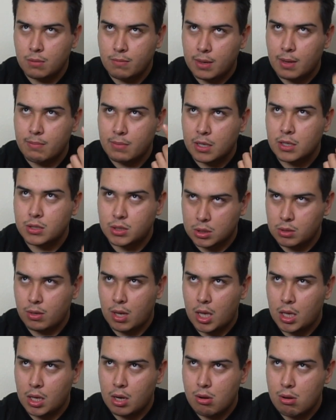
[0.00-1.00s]
but I'm going to do
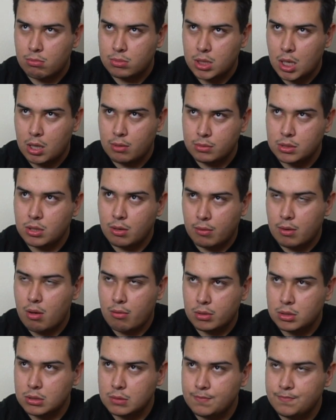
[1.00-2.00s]
it. You know what I'm saying? I'm talking
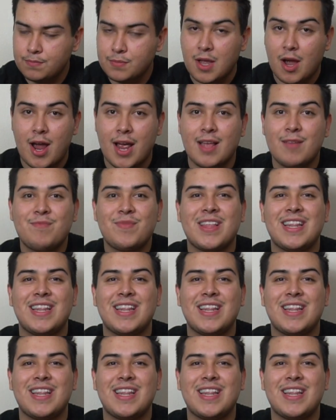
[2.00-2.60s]
about them. All right.